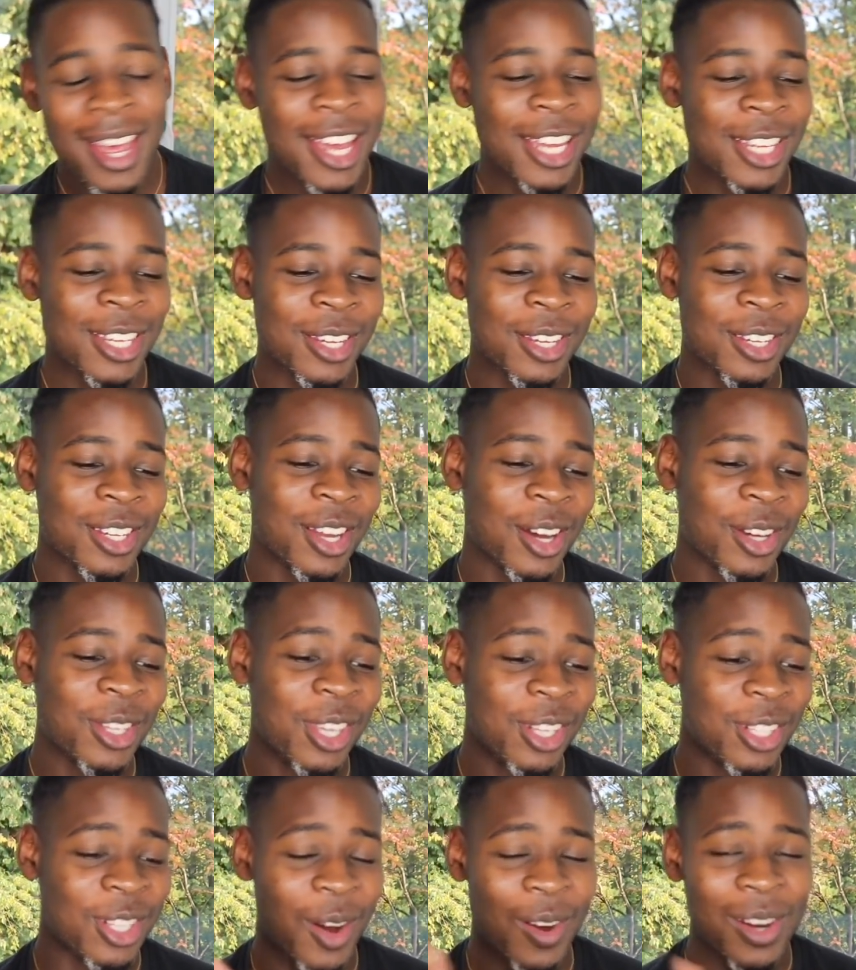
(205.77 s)
You know,
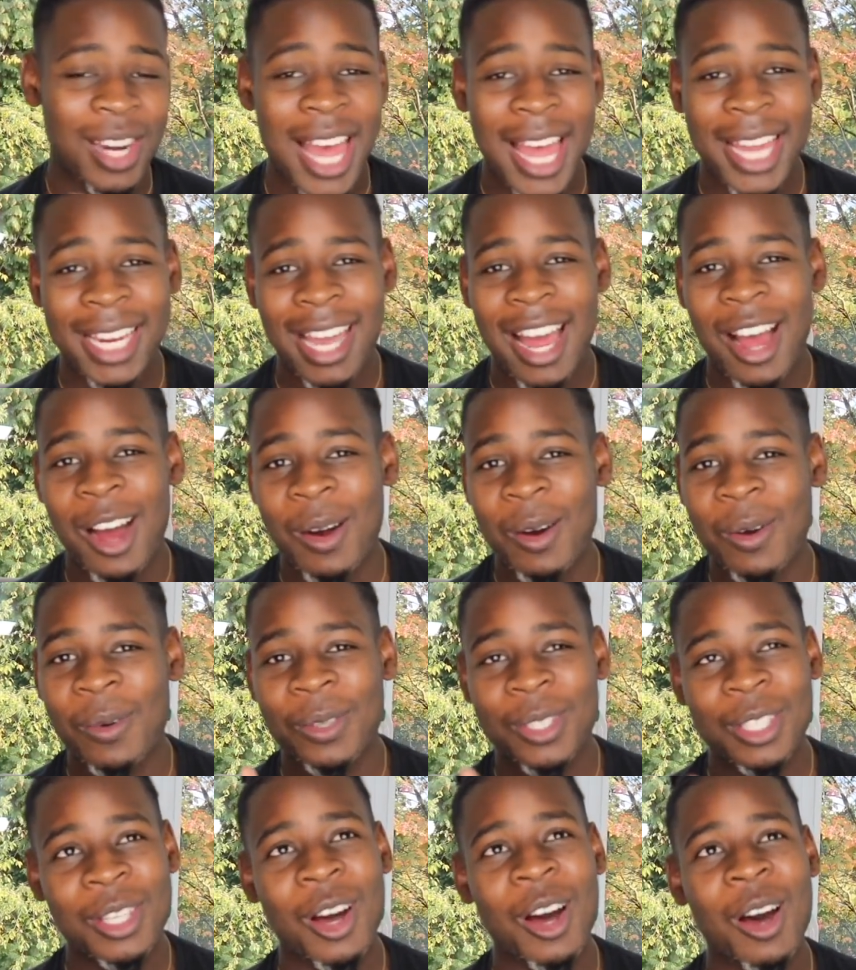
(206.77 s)
you don't like
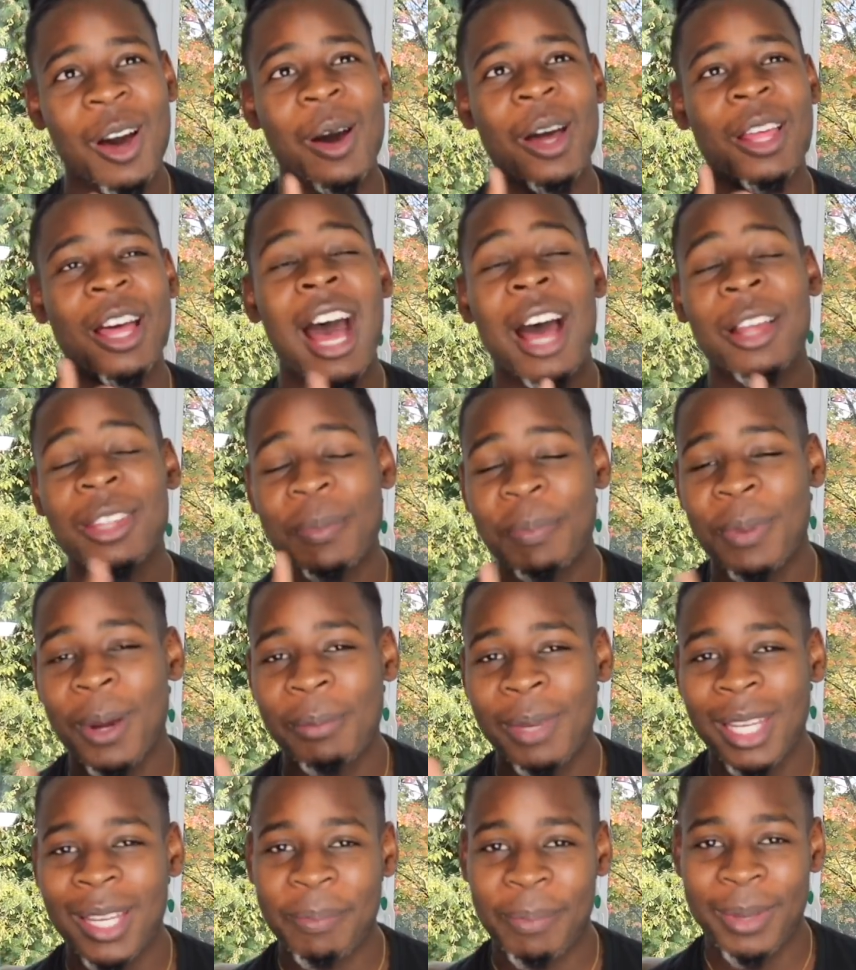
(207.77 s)
how the
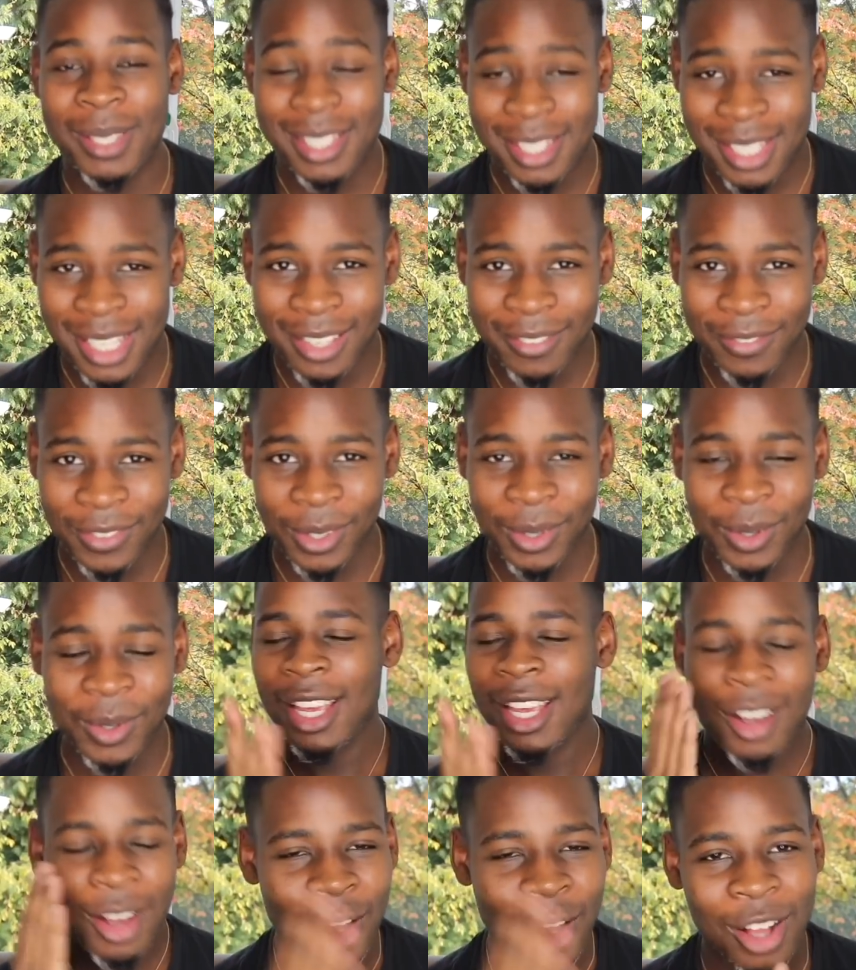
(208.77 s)
public perceive you.
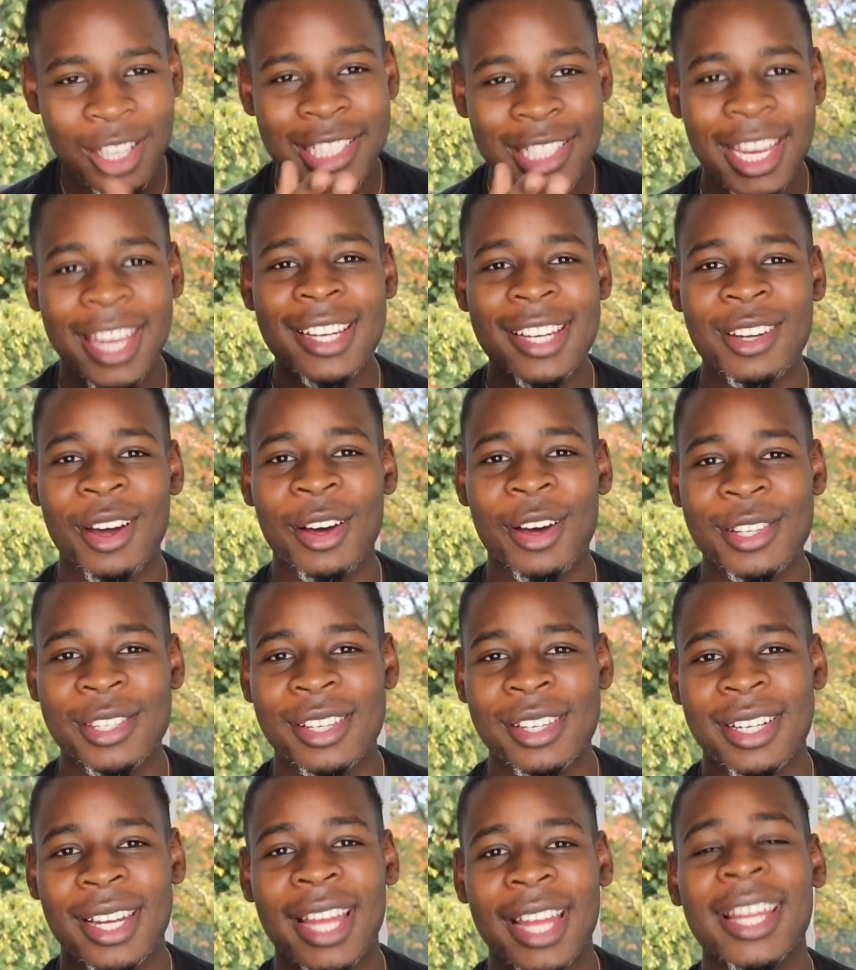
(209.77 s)
Call Shane
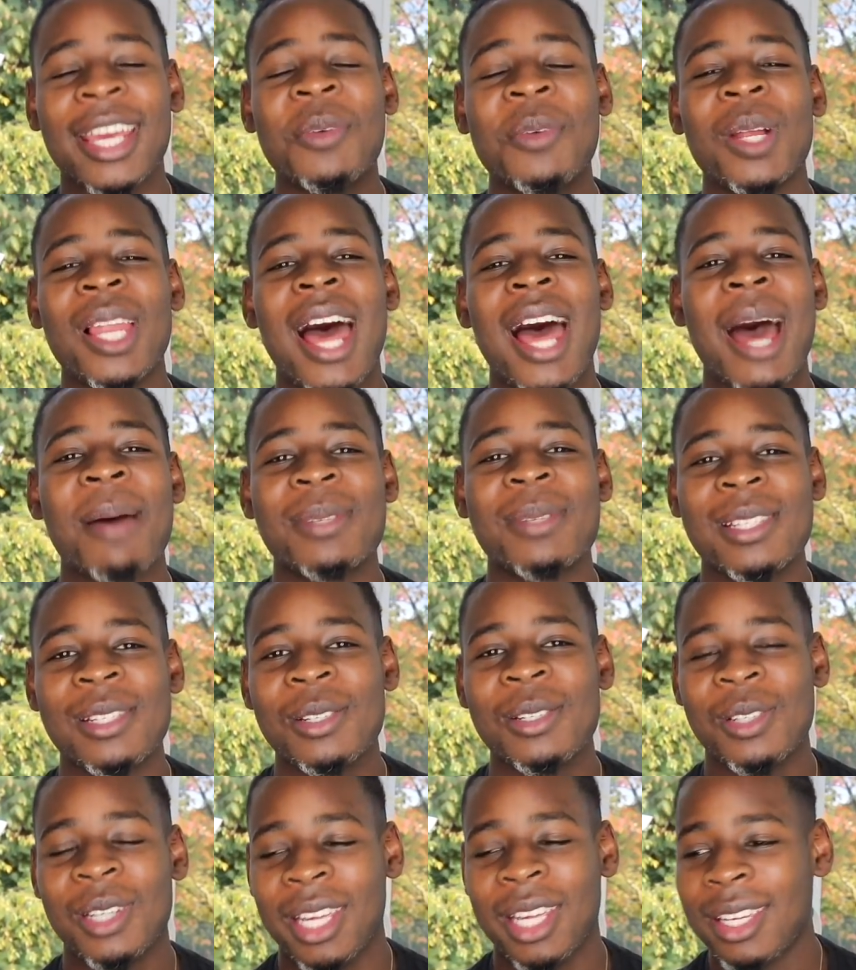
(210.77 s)
Dawson and he will
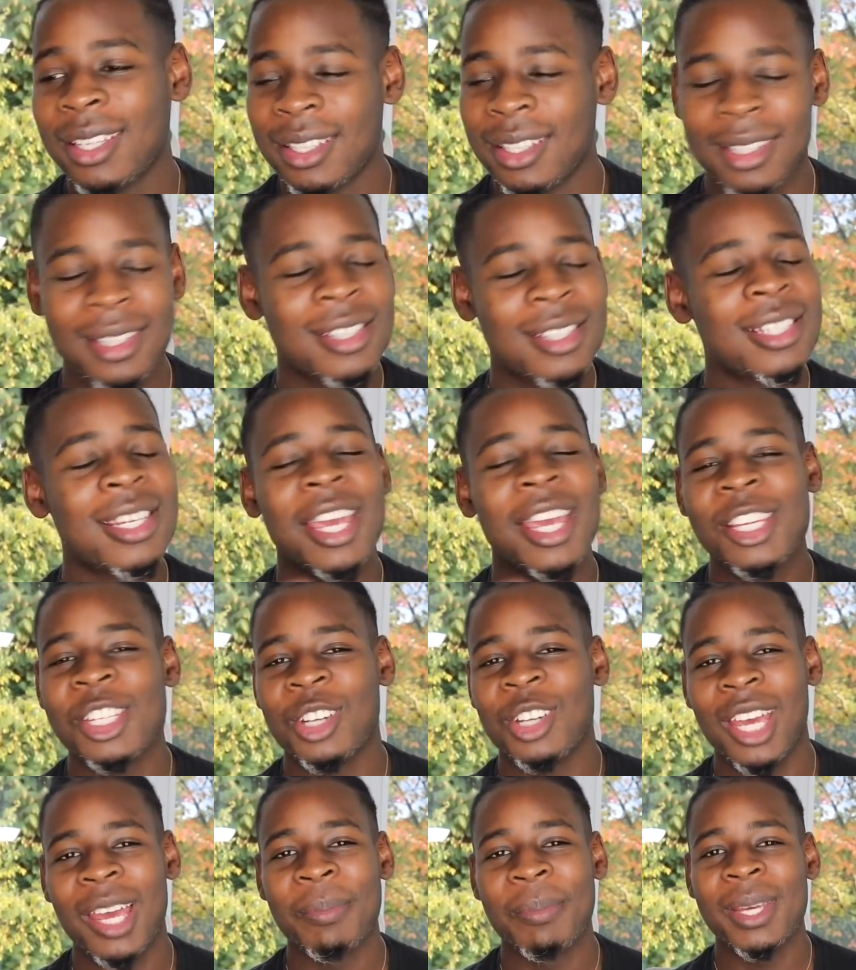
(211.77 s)
absolutely change
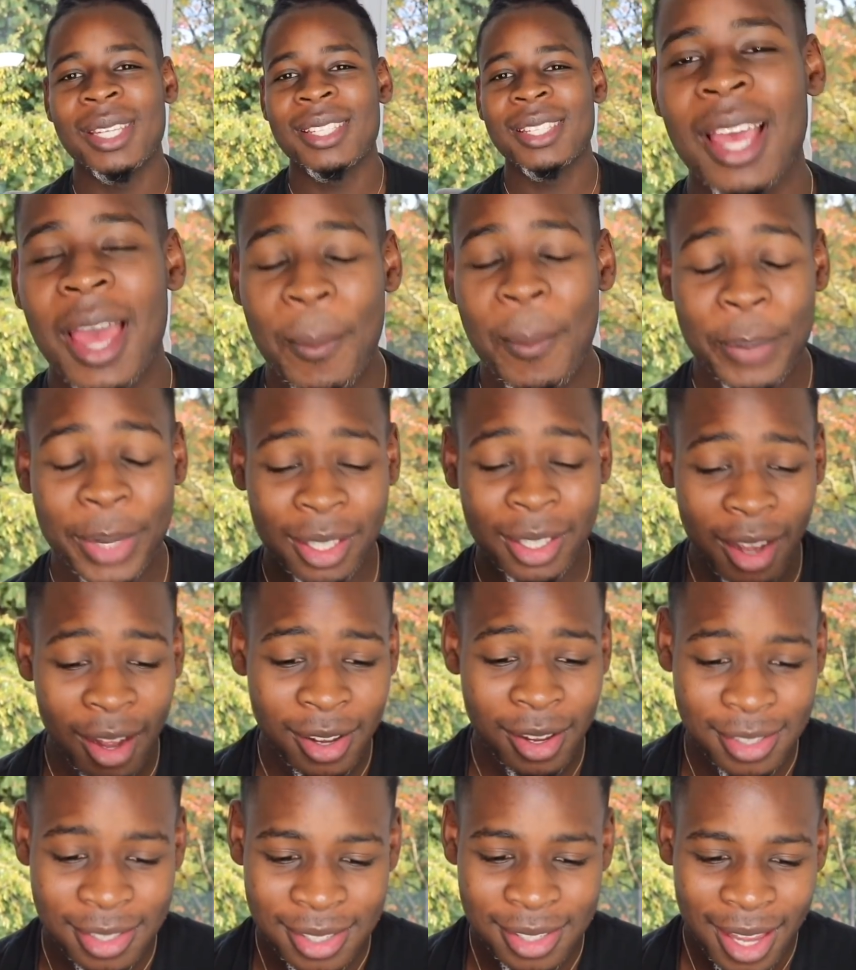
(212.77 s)
your image.
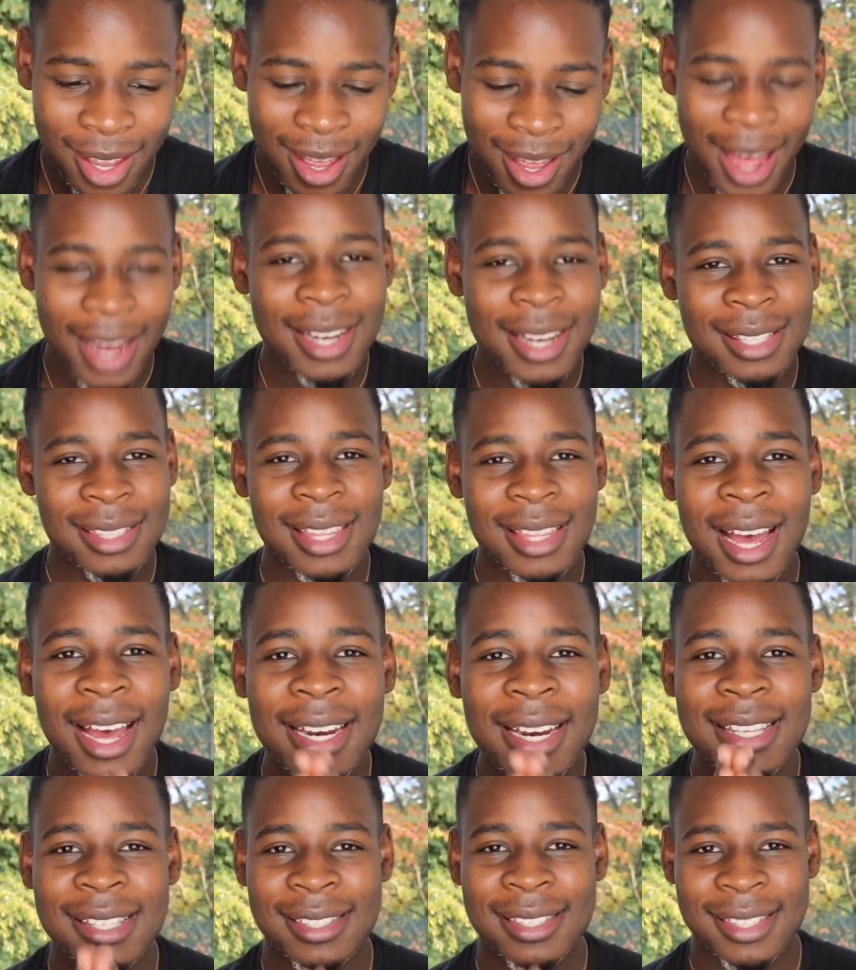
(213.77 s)
Because at the start
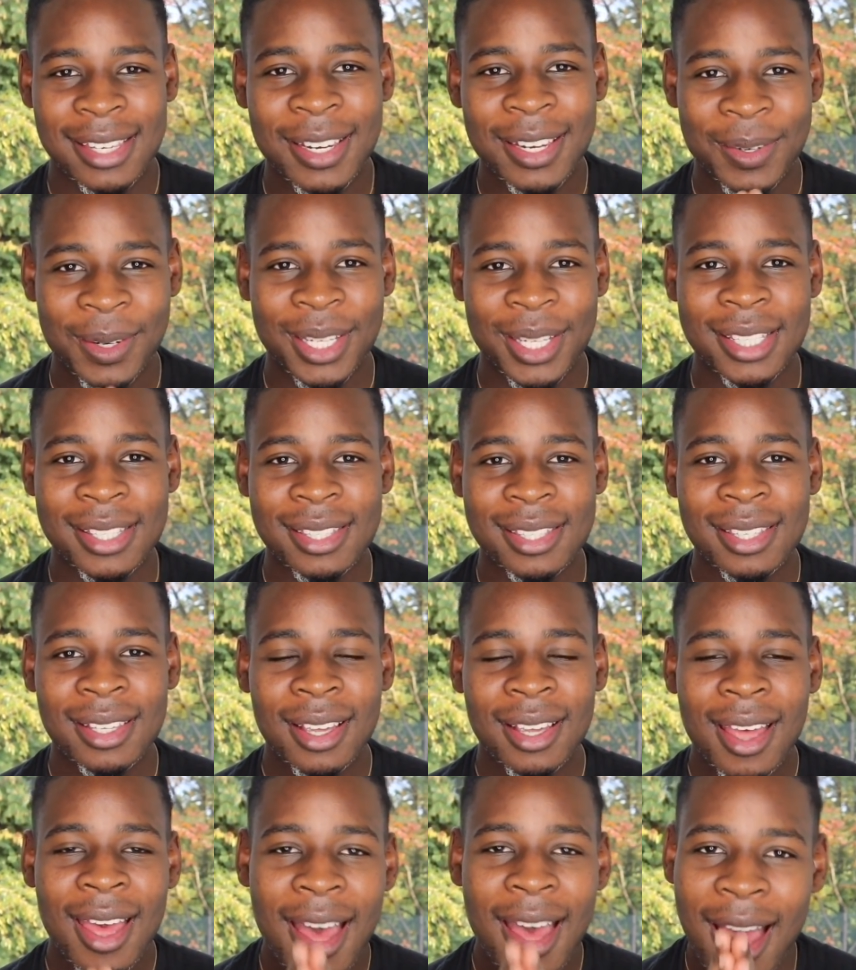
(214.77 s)
of this series,
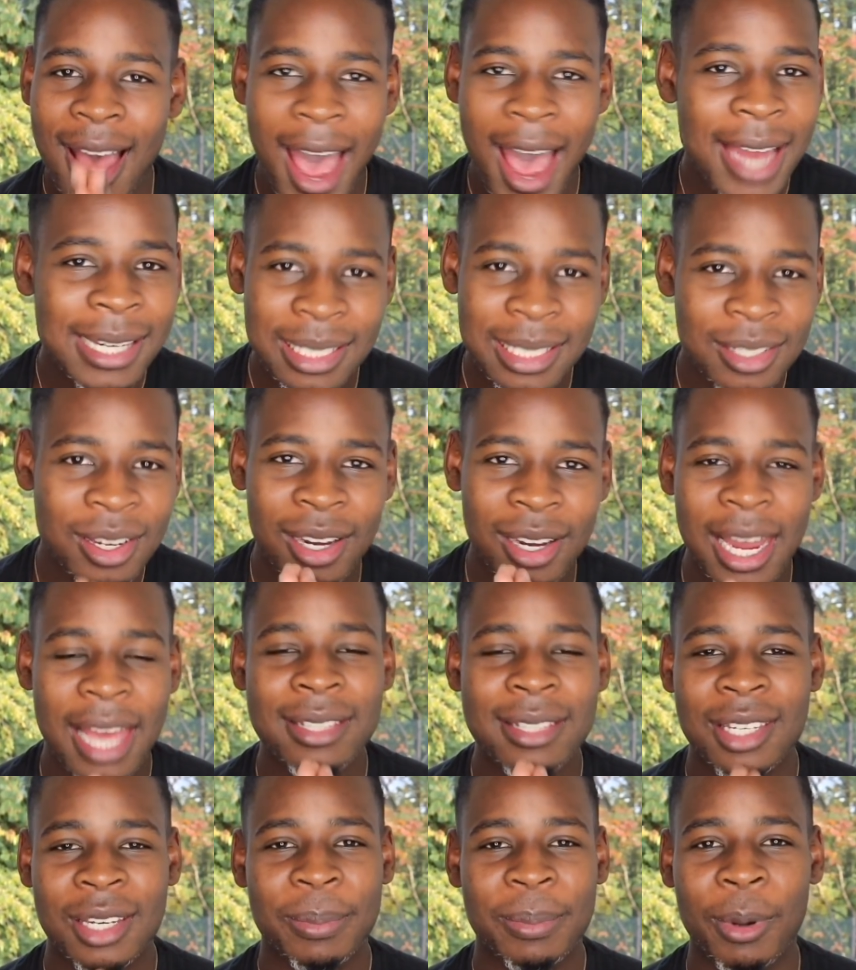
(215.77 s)
I did not
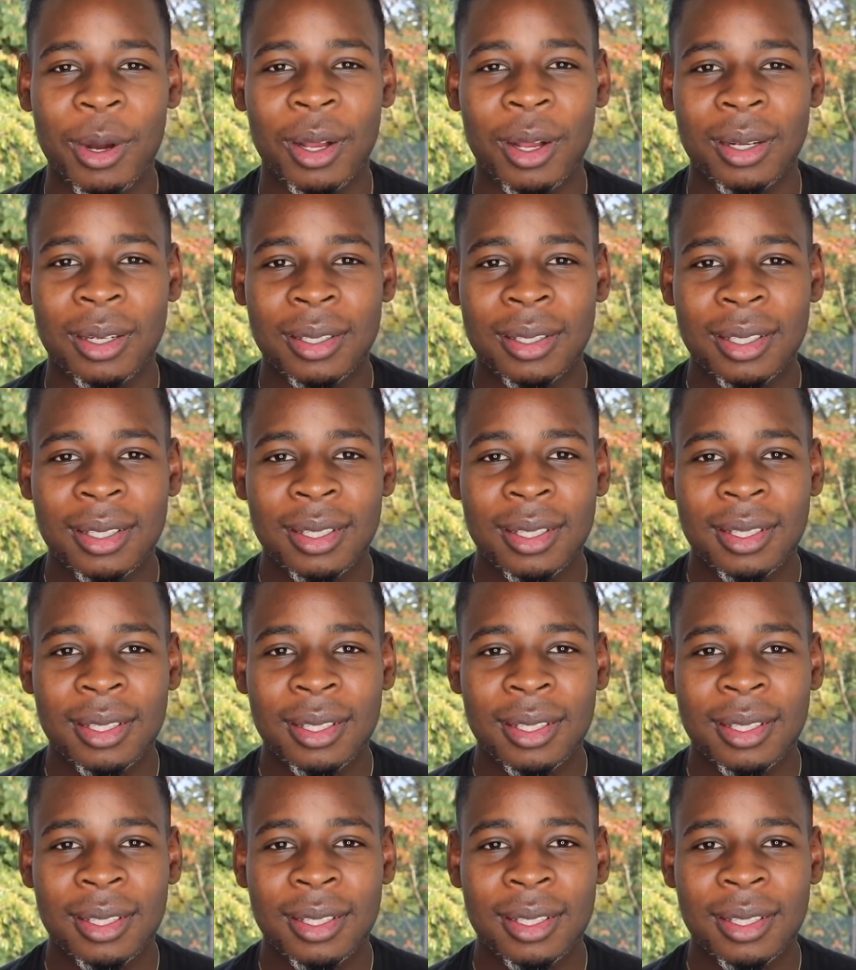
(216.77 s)
like Jake Paul.